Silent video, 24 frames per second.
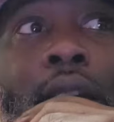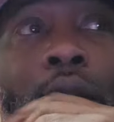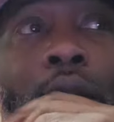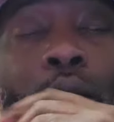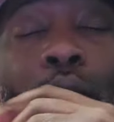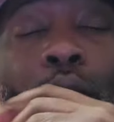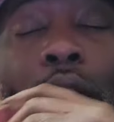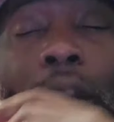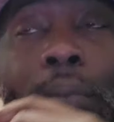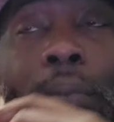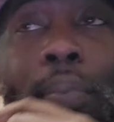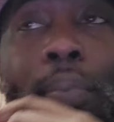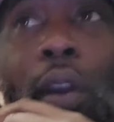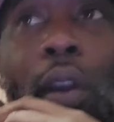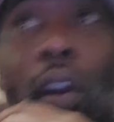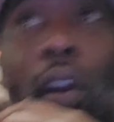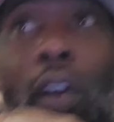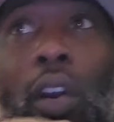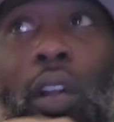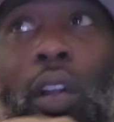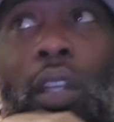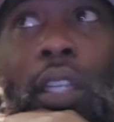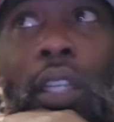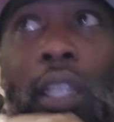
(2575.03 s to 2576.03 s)
with
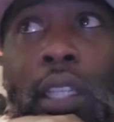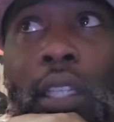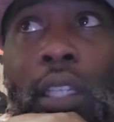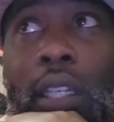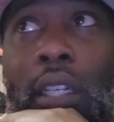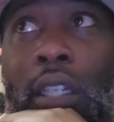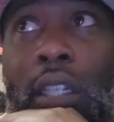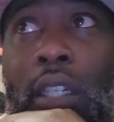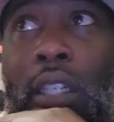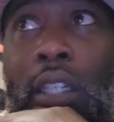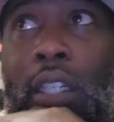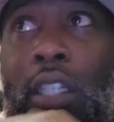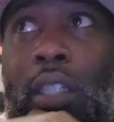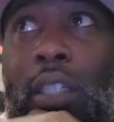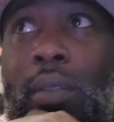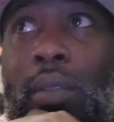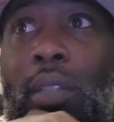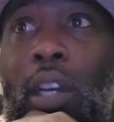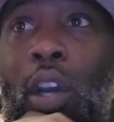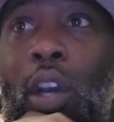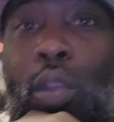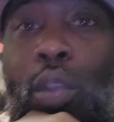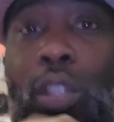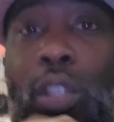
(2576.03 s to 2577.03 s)
Paul and the
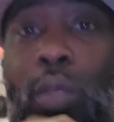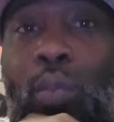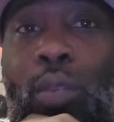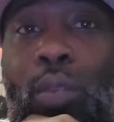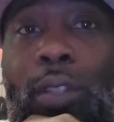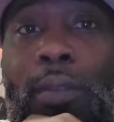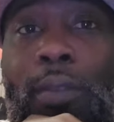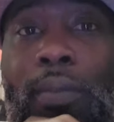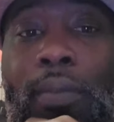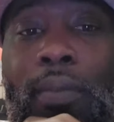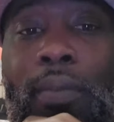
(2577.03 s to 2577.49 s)
host one.